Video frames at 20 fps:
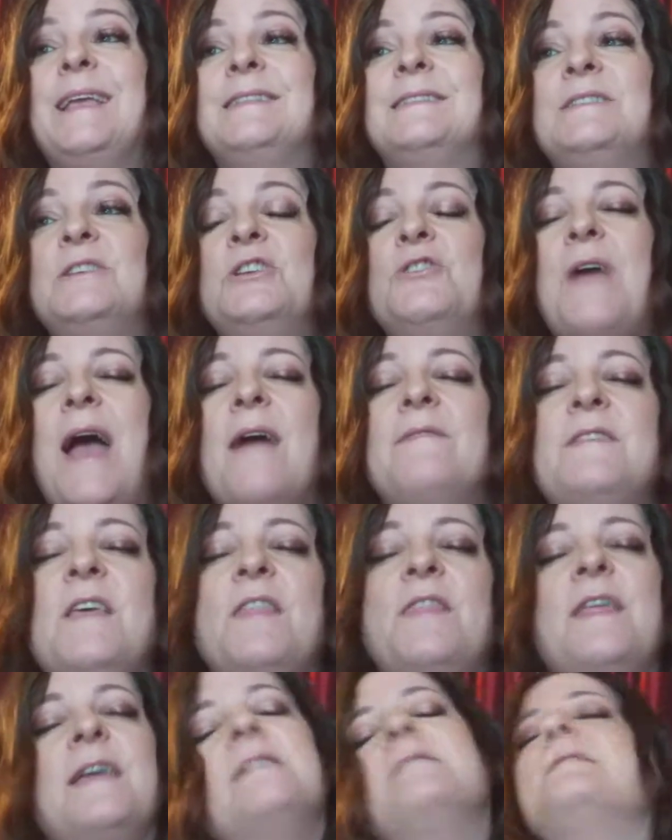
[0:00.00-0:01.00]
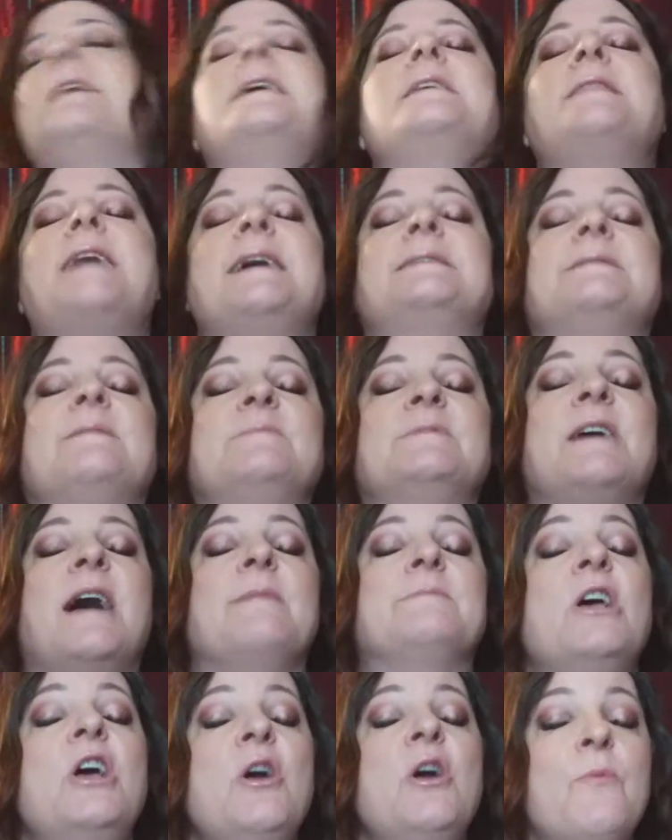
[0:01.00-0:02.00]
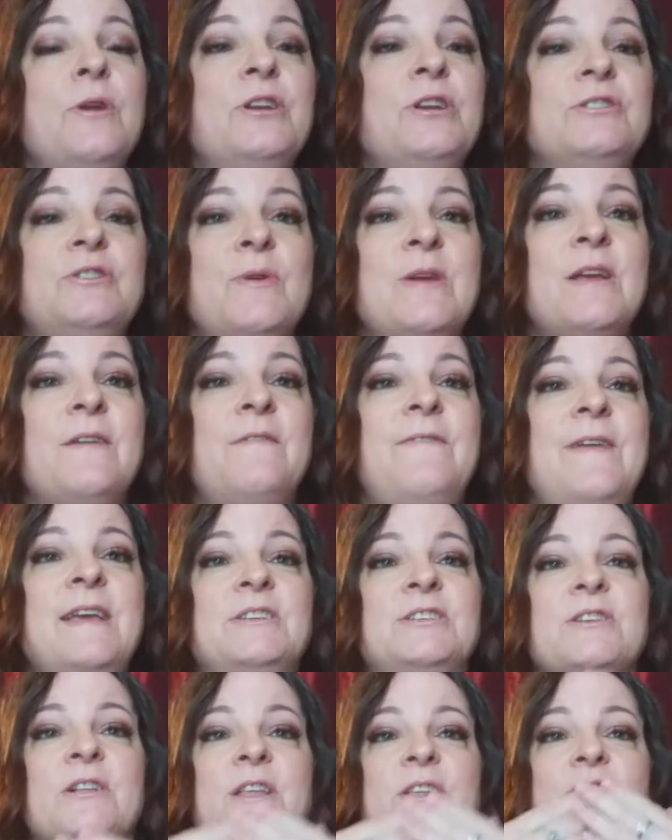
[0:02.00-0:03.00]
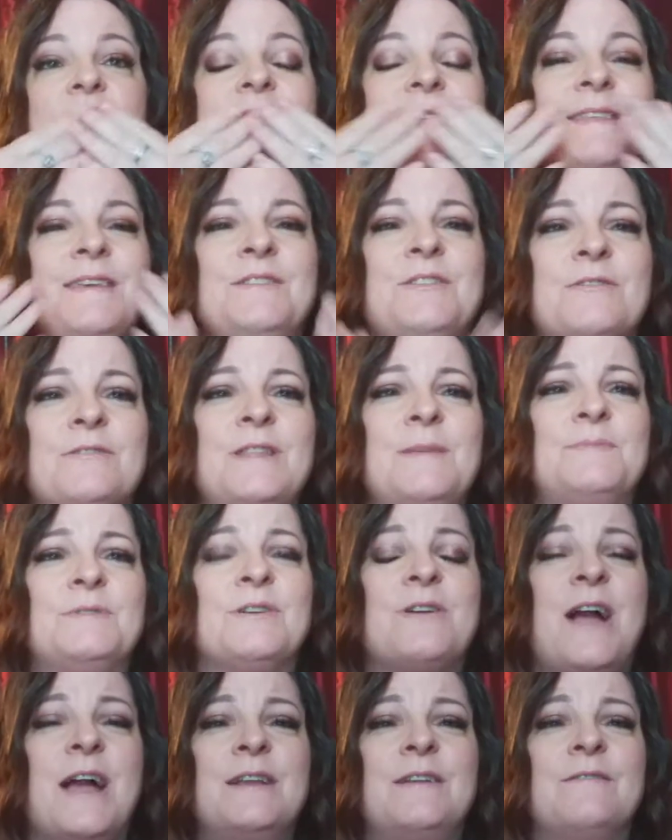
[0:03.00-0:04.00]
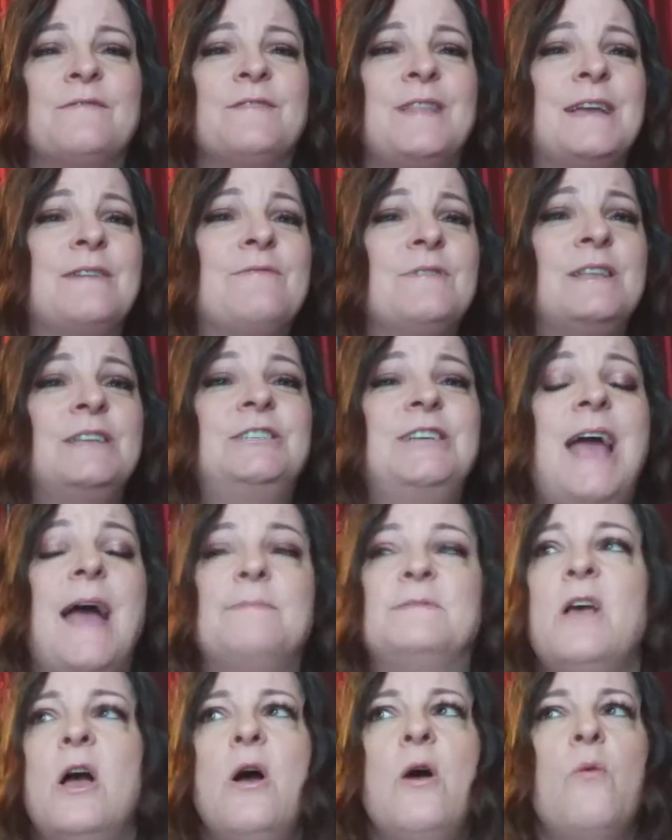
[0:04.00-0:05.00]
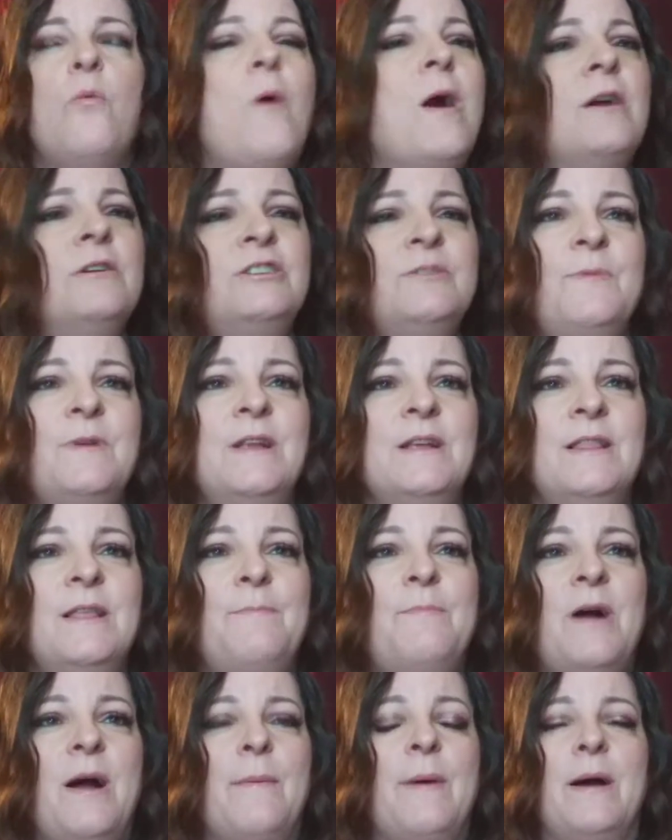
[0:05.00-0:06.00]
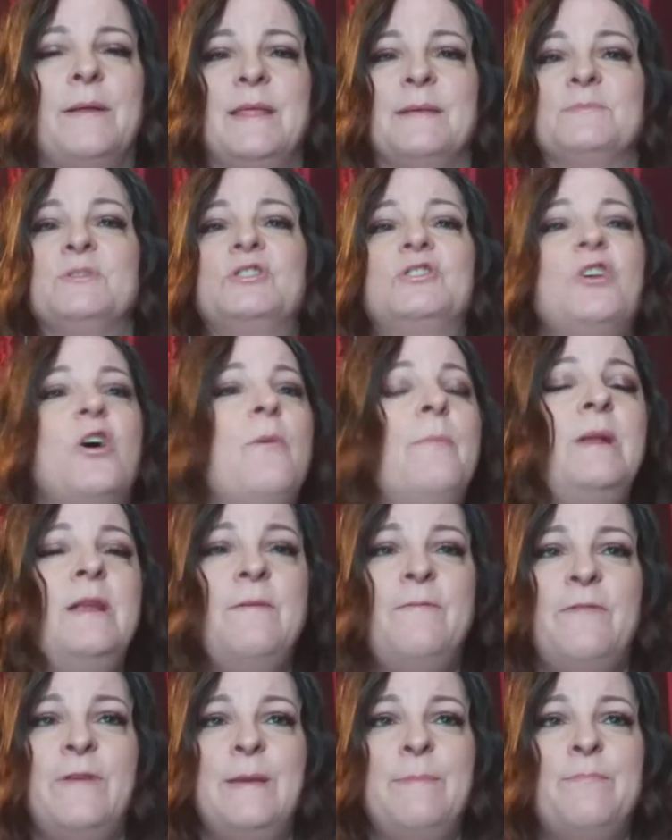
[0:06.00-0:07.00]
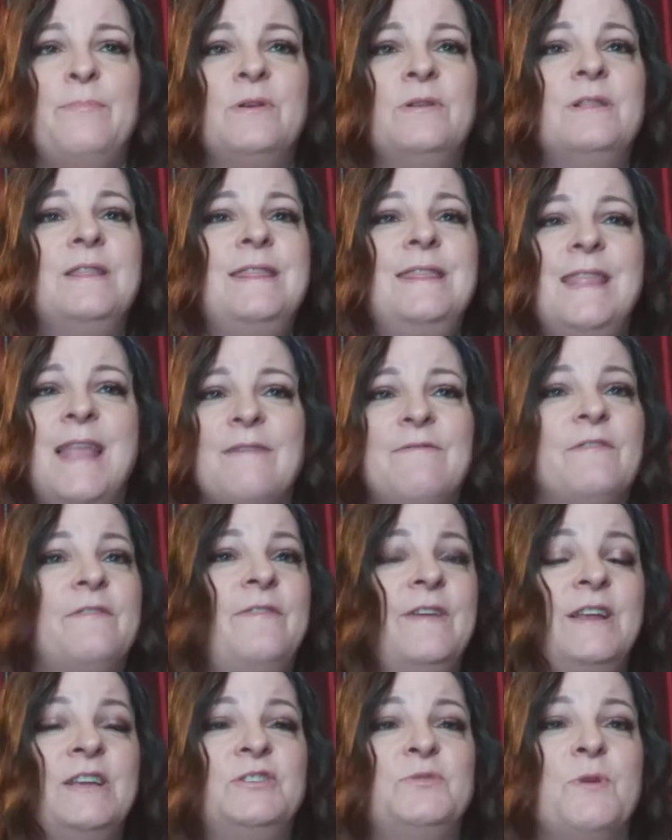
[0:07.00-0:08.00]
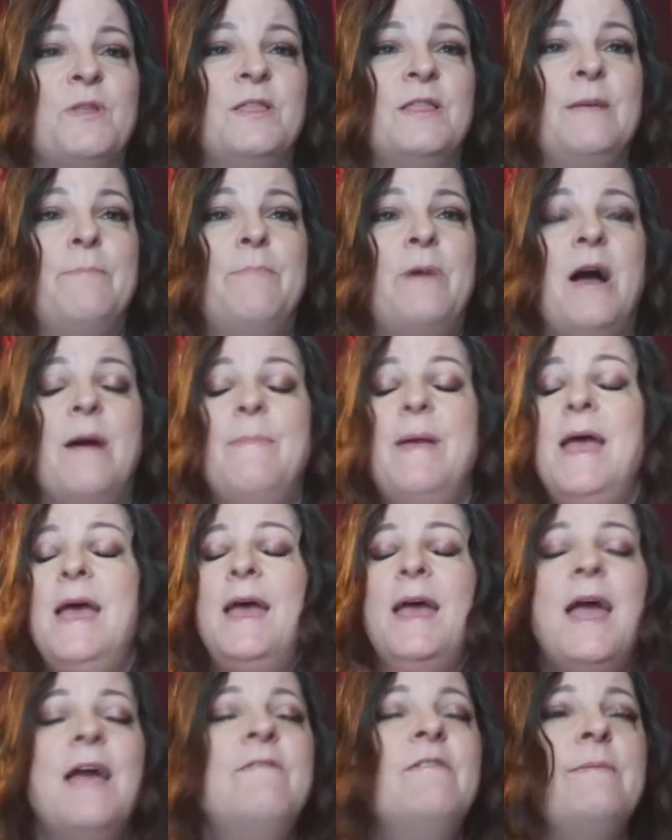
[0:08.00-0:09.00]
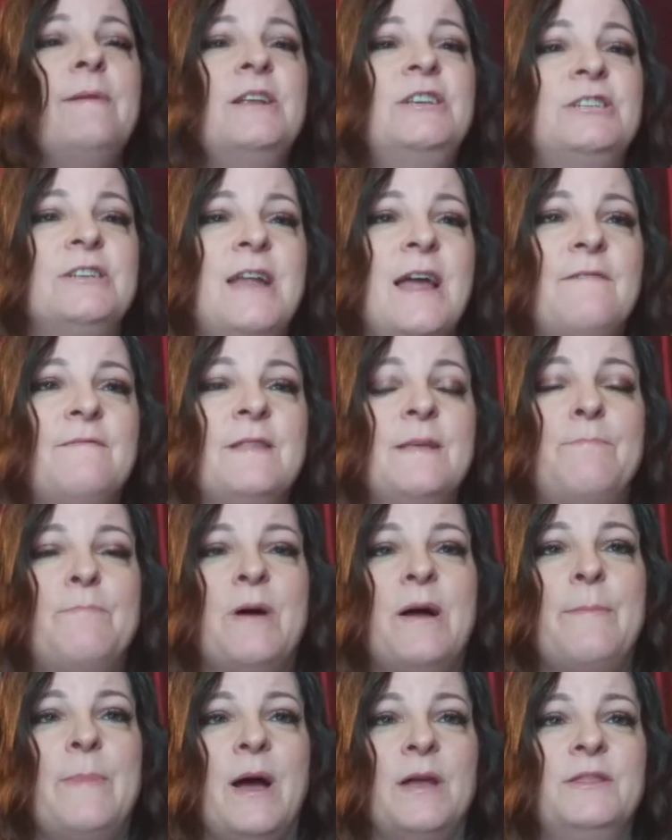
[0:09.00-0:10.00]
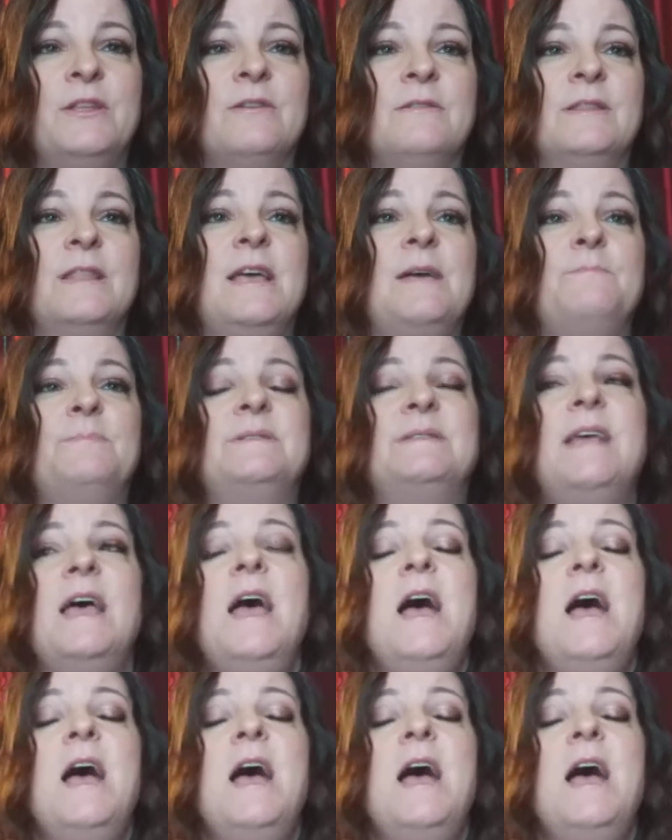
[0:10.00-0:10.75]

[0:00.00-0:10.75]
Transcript: You have to think like that sometimes. When you're doing a facial and you see that their lips are kind of like really chapped, why aren't you putting lip balm on them? So many people never finish with lip balm. Everybody should have lip balm on their lips.